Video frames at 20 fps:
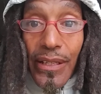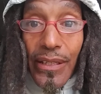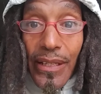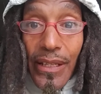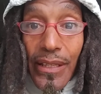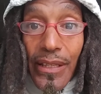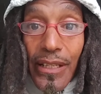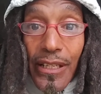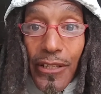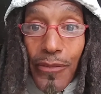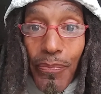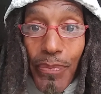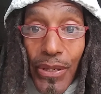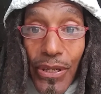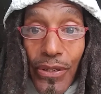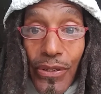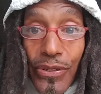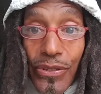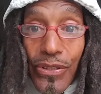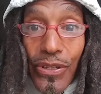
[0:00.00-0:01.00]
that these
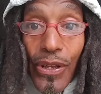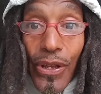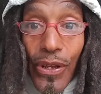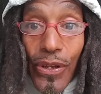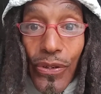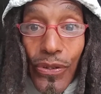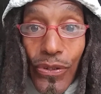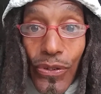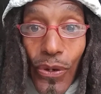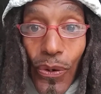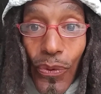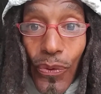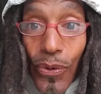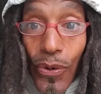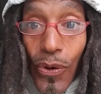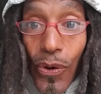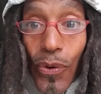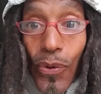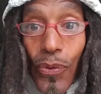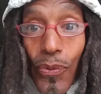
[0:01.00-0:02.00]
bills don't
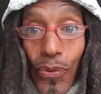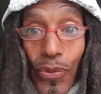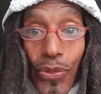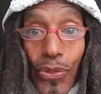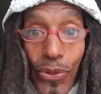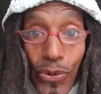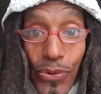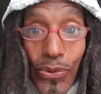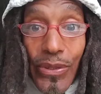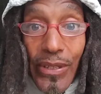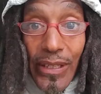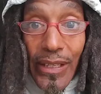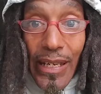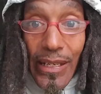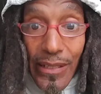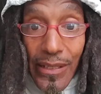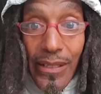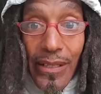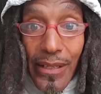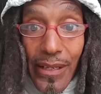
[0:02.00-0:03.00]
go through the
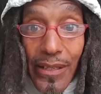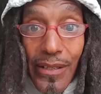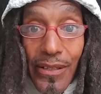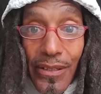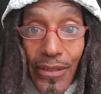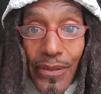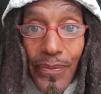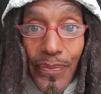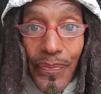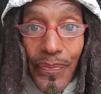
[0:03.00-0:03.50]
legislature.